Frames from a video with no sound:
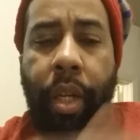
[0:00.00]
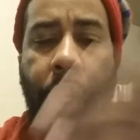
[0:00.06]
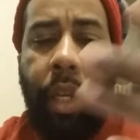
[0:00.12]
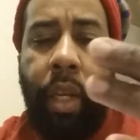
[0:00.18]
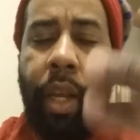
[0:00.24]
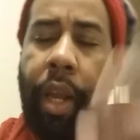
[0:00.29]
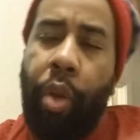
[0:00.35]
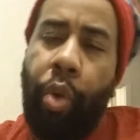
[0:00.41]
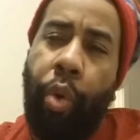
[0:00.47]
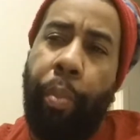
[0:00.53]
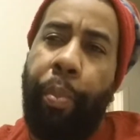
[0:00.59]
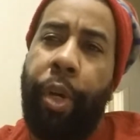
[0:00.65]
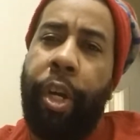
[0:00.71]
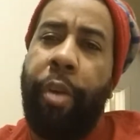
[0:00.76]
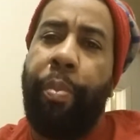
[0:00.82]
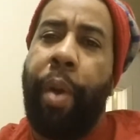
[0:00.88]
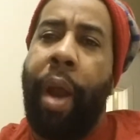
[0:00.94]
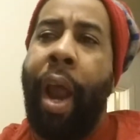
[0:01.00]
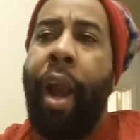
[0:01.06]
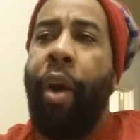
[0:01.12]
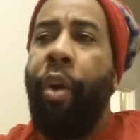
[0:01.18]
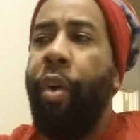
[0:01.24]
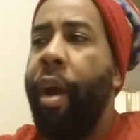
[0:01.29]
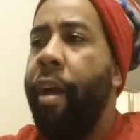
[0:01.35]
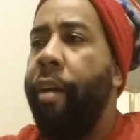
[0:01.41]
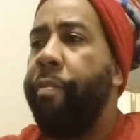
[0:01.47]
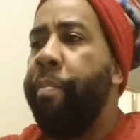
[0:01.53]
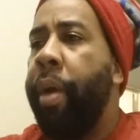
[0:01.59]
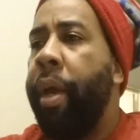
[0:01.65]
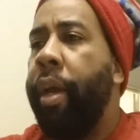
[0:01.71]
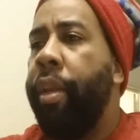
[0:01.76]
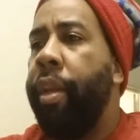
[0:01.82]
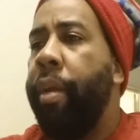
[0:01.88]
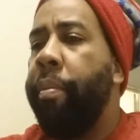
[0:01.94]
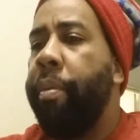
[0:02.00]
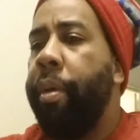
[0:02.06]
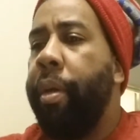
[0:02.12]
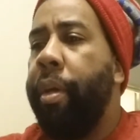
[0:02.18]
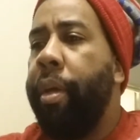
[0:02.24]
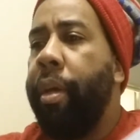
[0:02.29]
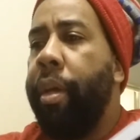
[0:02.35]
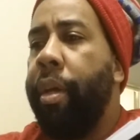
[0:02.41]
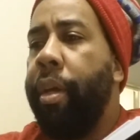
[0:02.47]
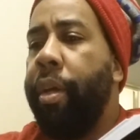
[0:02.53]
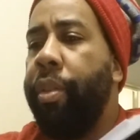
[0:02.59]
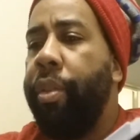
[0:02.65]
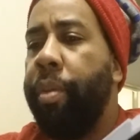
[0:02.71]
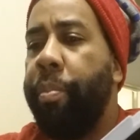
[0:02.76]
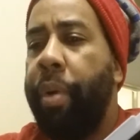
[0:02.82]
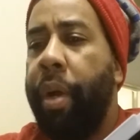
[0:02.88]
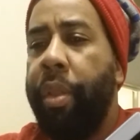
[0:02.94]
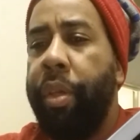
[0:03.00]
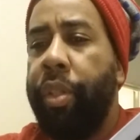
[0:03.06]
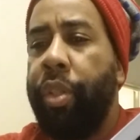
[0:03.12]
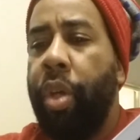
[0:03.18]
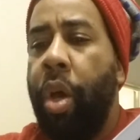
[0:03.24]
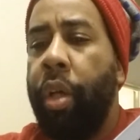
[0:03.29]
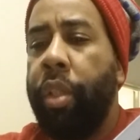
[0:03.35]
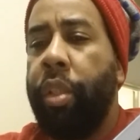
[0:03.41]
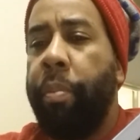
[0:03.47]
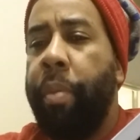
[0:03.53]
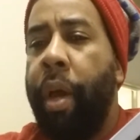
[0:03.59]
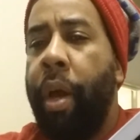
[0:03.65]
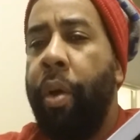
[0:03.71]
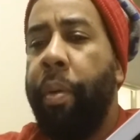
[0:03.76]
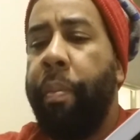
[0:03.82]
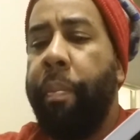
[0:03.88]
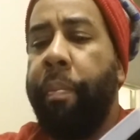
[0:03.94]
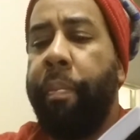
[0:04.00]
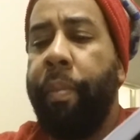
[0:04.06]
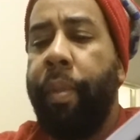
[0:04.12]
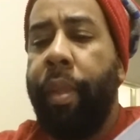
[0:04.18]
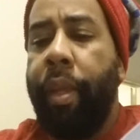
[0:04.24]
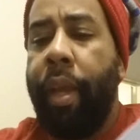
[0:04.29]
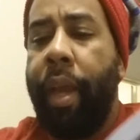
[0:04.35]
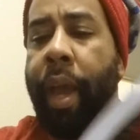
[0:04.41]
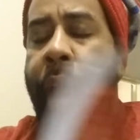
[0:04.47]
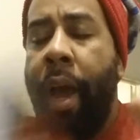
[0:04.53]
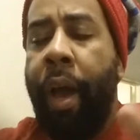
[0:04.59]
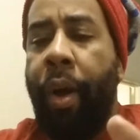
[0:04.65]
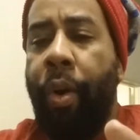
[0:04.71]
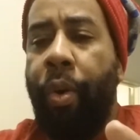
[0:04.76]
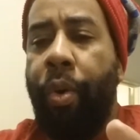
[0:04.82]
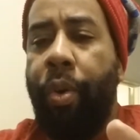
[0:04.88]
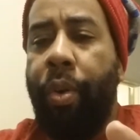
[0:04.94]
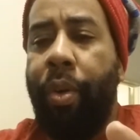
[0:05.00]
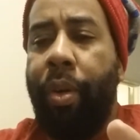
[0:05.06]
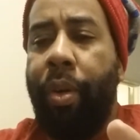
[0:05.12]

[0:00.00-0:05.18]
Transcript: In that little brief paragraph, man, the brother talks about how